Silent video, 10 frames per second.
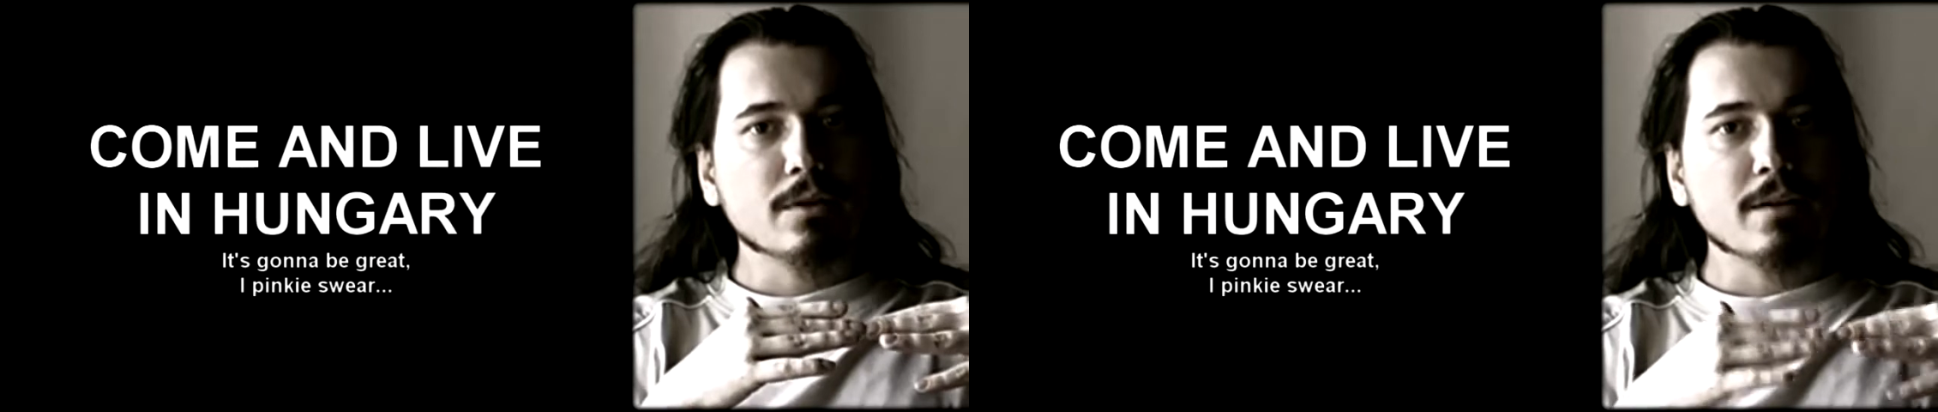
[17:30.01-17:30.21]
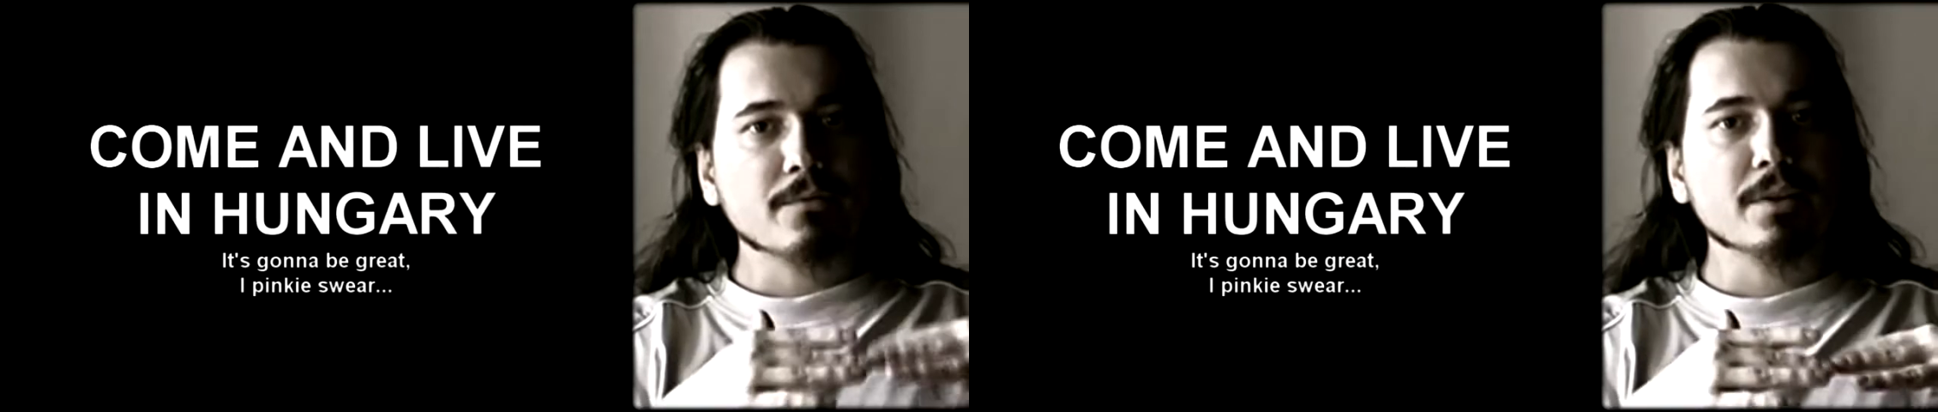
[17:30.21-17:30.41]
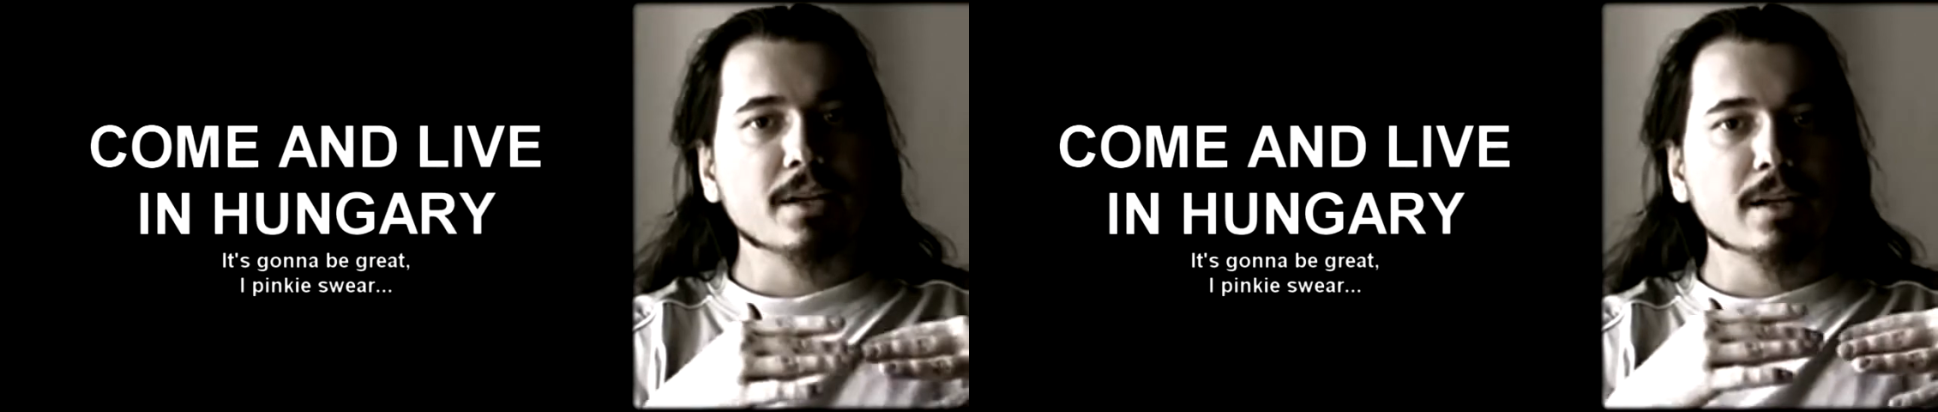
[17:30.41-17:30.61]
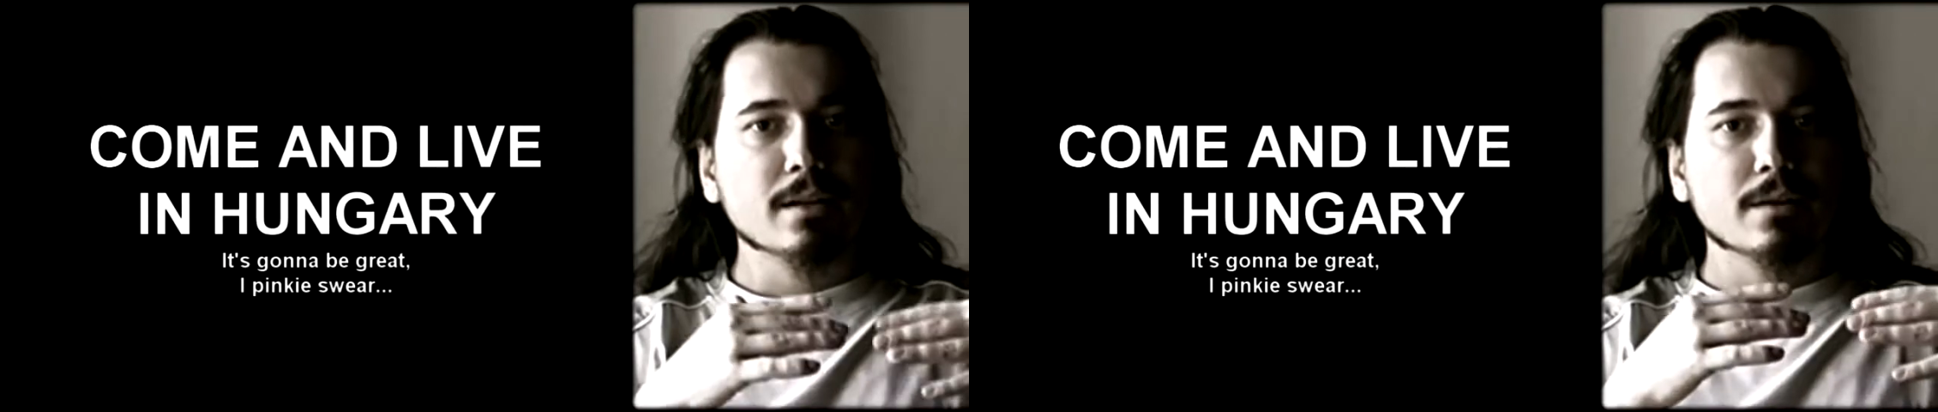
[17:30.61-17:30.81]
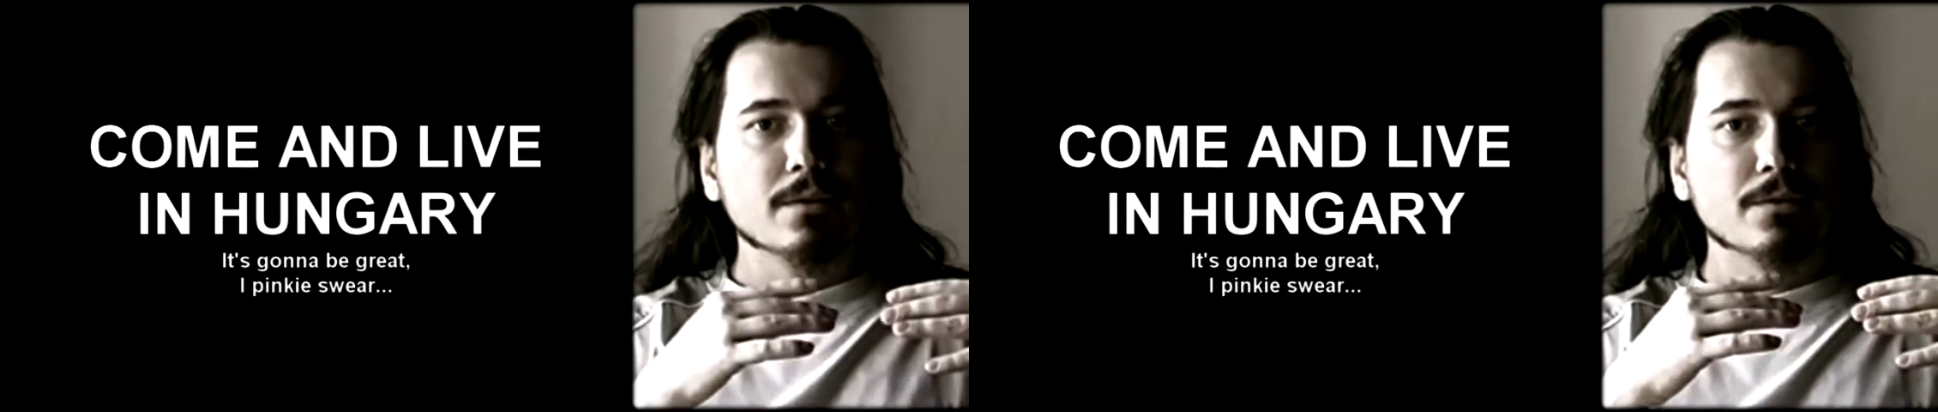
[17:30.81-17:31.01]
every
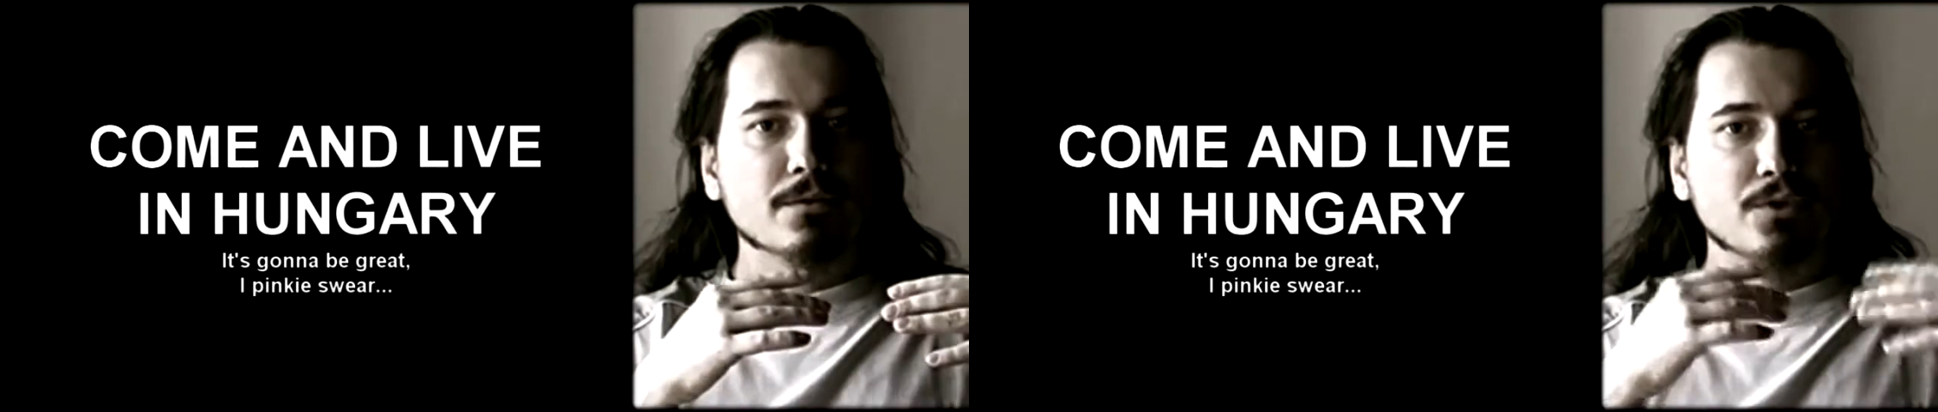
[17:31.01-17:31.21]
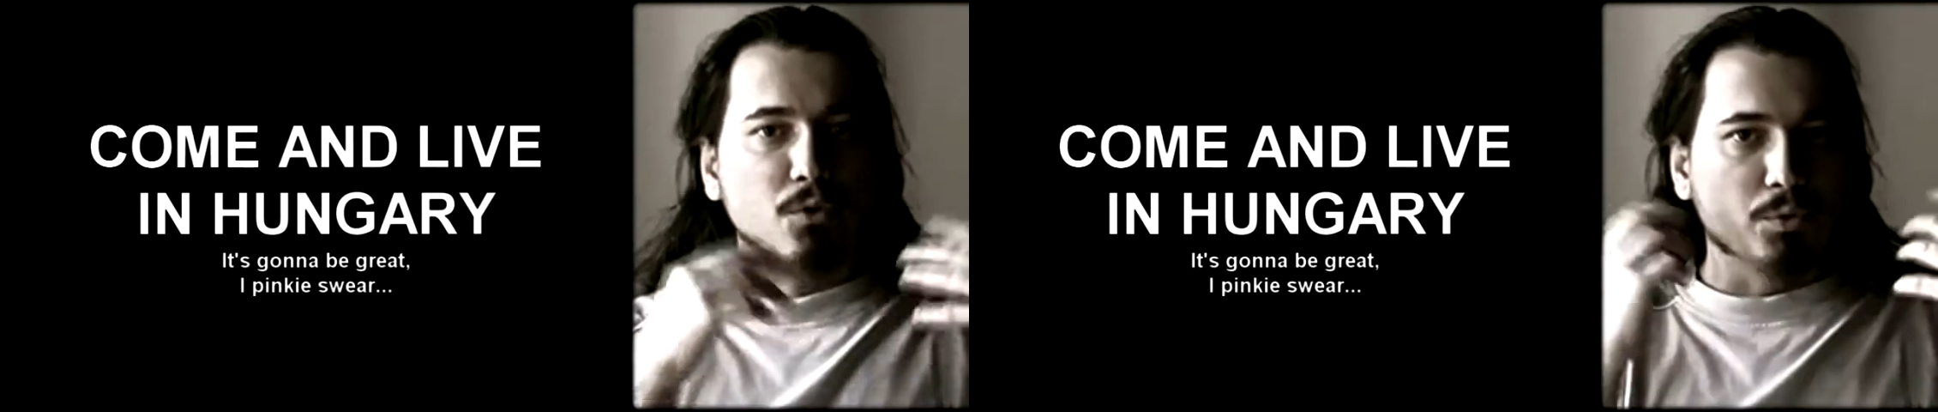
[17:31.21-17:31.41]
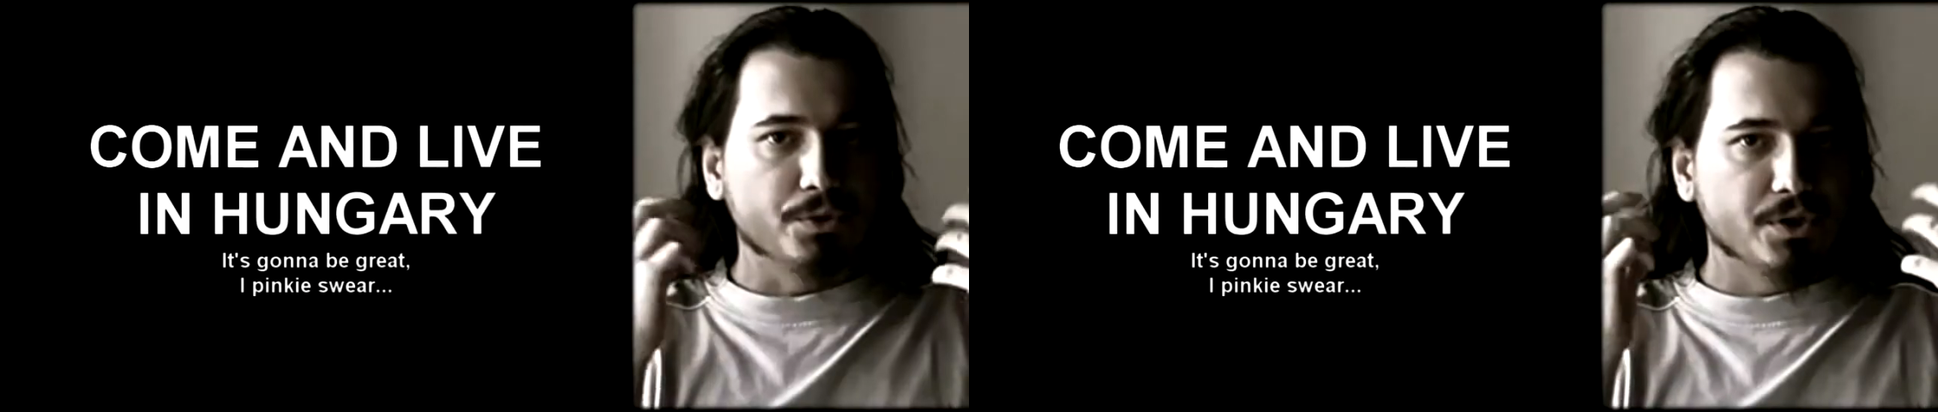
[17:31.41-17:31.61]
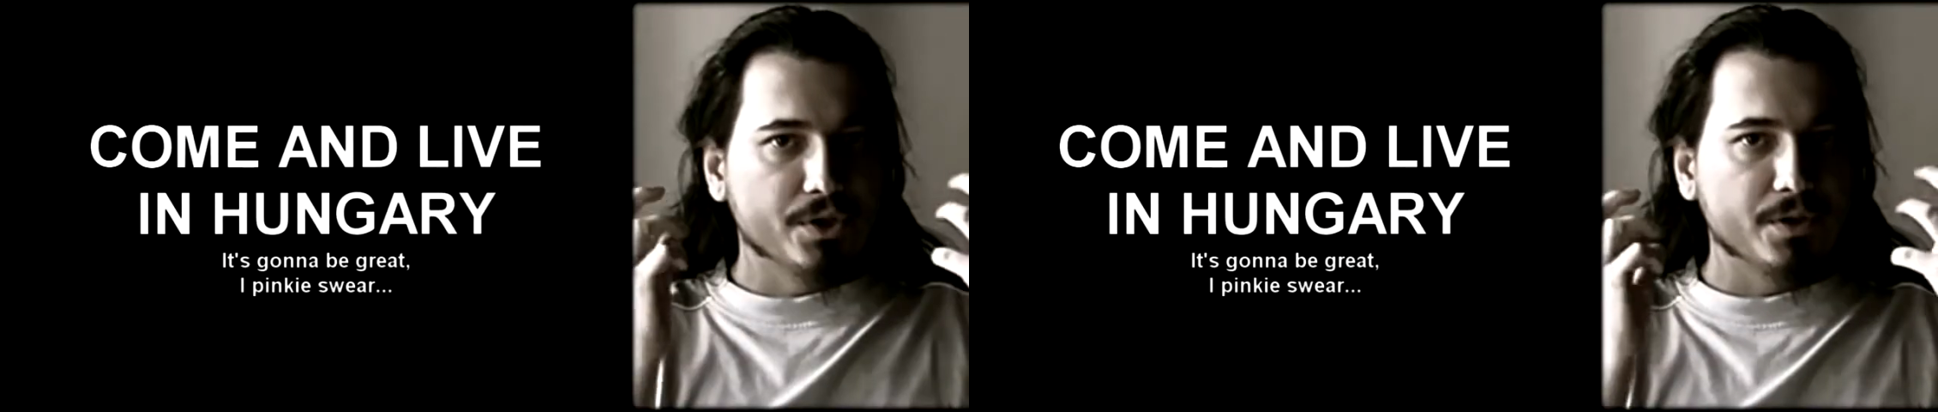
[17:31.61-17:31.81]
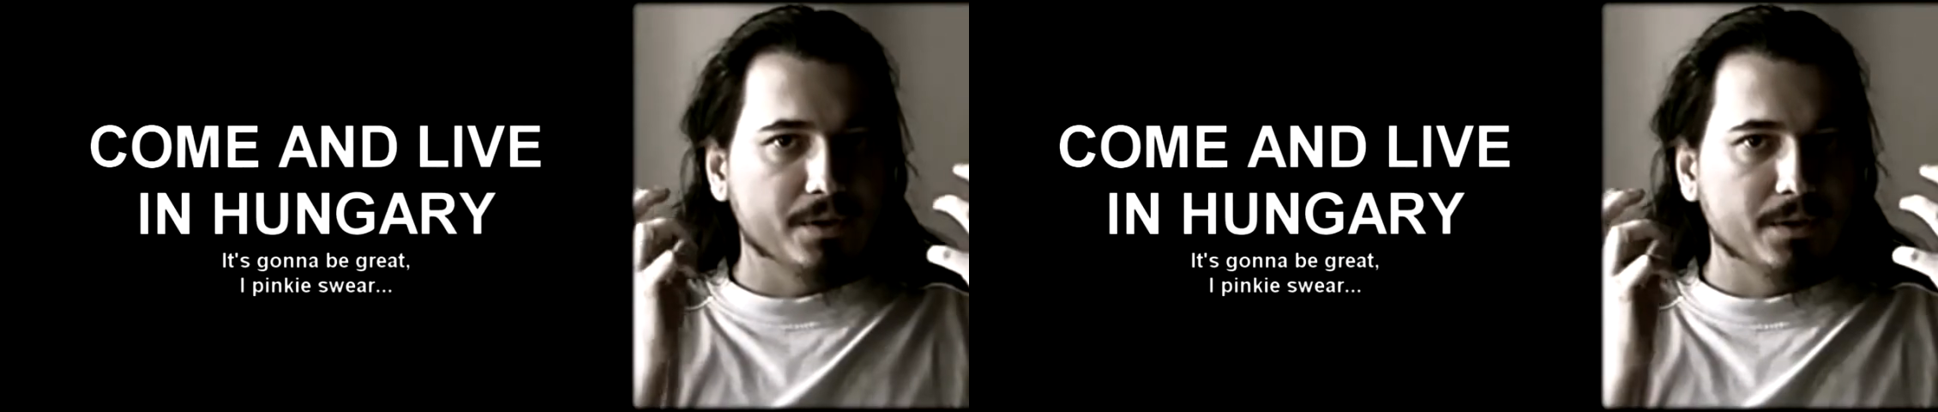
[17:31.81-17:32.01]

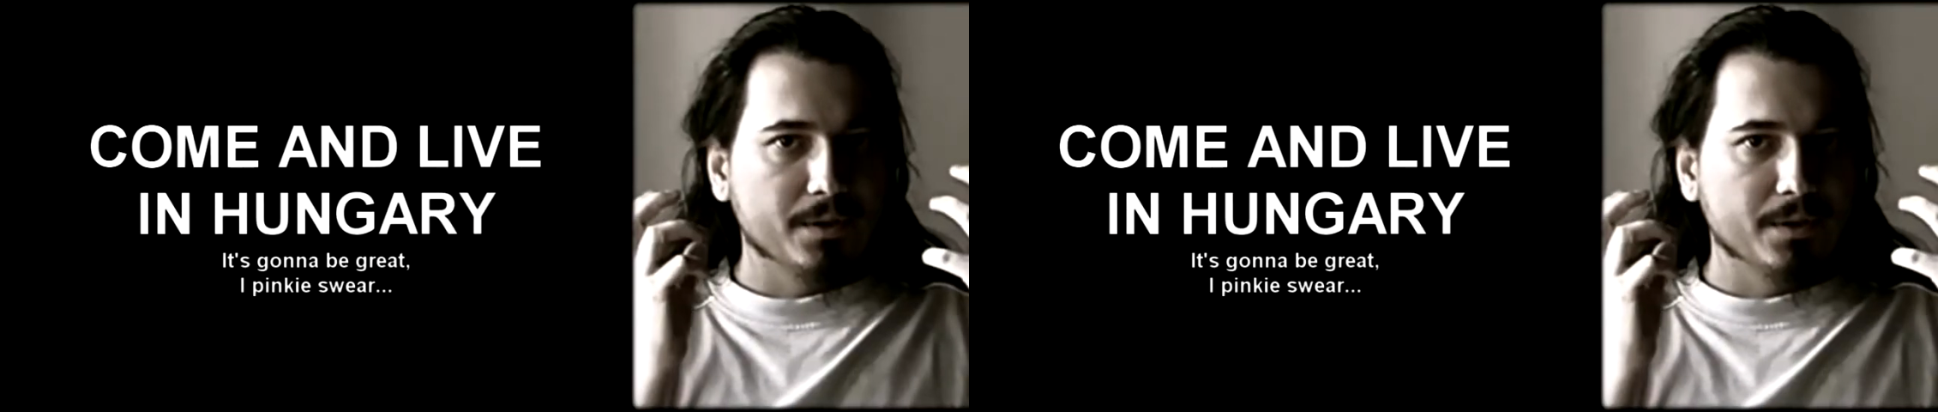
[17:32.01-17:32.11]
thoughts,